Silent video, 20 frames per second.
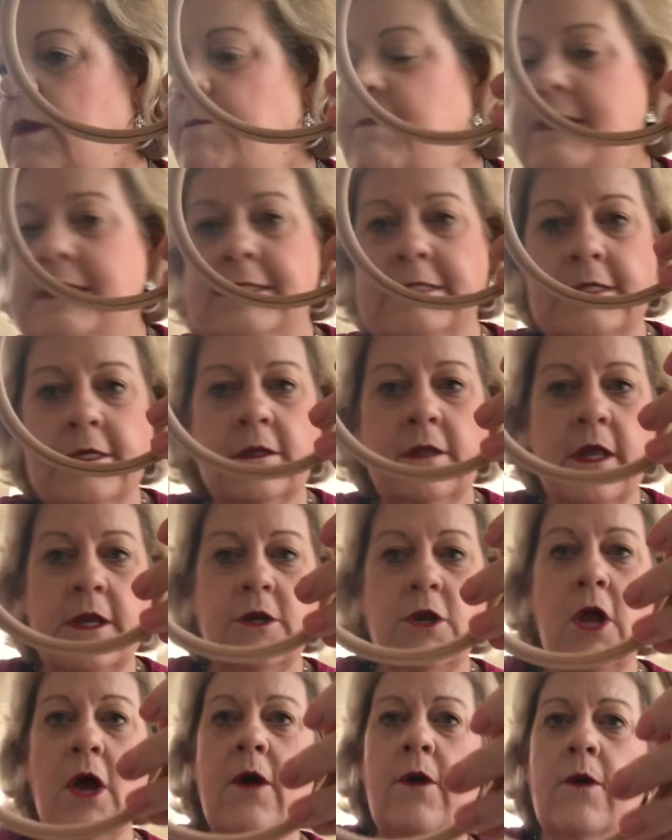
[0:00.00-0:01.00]
Be Still
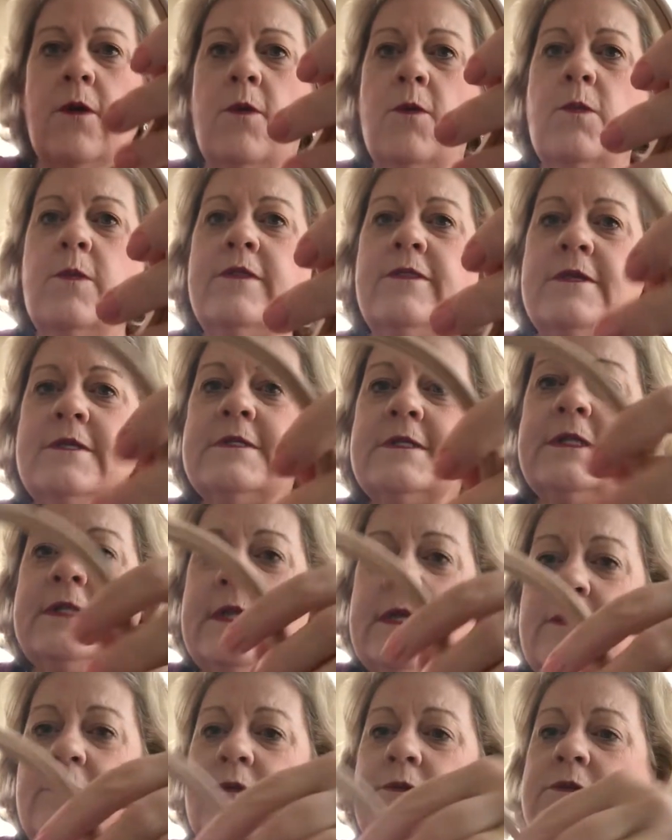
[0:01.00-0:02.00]
and Know with this
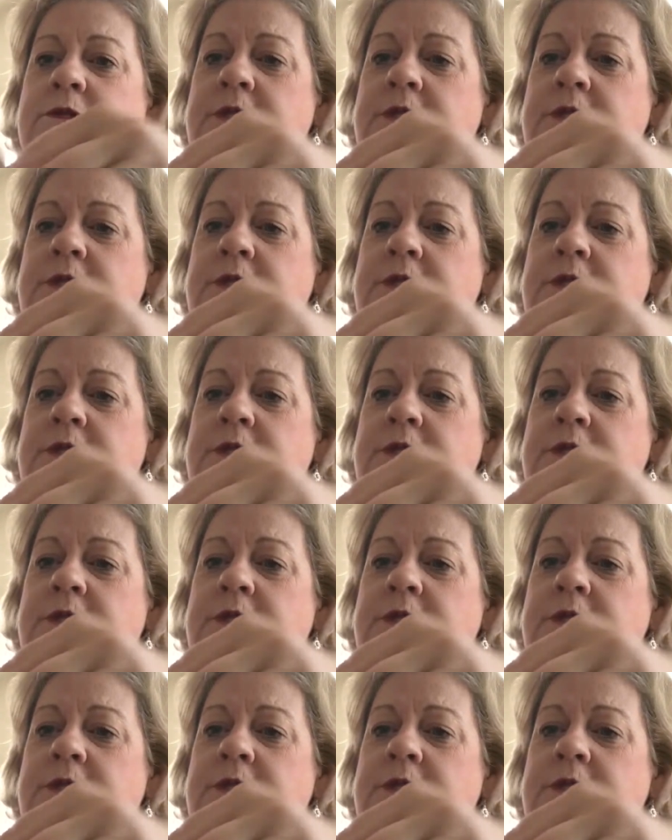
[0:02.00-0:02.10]
little